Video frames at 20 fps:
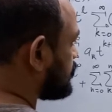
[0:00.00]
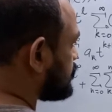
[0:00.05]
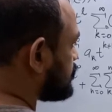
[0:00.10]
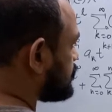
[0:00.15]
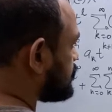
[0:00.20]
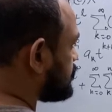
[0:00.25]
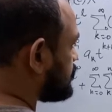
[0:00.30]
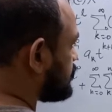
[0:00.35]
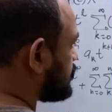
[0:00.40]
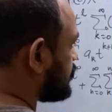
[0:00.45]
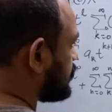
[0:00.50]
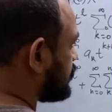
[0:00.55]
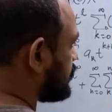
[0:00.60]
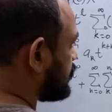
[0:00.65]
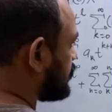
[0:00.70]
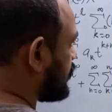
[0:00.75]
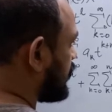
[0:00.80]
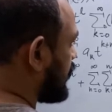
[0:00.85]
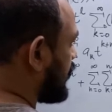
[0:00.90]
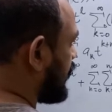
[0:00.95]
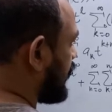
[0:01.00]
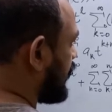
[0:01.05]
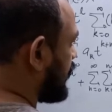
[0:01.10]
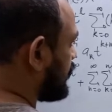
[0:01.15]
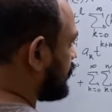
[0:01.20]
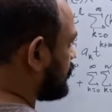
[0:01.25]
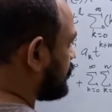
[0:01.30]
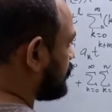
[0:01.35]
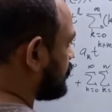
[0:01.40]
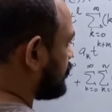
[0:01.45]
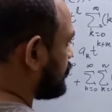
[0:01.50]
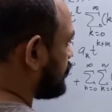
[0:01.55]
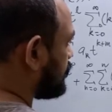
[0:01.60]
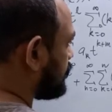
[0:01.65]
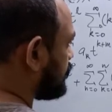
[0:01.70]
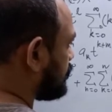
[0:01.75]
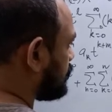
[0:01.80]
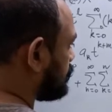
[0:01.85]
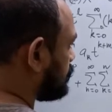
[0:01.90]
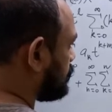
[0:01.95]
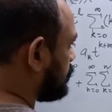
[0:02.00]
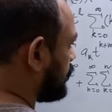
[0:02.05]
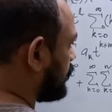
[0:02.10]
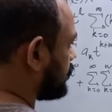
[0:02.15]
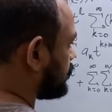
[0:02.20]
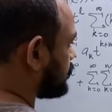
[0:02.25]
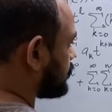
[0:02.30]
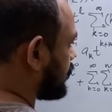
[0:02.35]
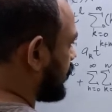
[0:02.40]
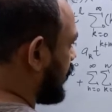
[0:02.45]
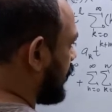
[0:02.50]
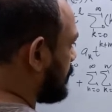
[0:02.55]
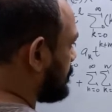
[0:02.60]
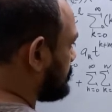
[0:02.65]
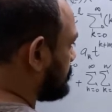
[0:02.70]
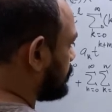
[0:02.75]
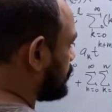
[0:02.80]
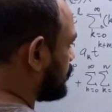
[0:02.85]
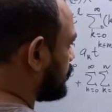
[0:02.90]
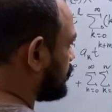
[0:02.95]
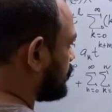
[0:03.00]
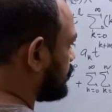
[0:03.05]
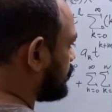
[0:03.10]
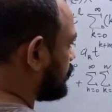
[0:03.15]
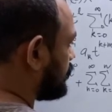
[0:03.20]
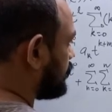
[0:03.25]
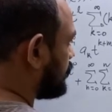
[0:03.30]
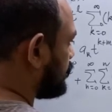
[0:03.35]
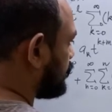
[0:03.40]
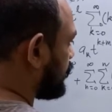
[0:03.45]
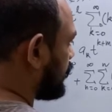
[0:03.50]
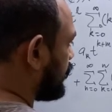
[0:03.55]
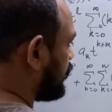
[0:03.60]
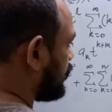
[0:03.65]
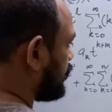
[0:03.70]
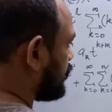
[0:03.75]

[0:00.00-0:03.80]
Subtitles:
t n plus m. Okay.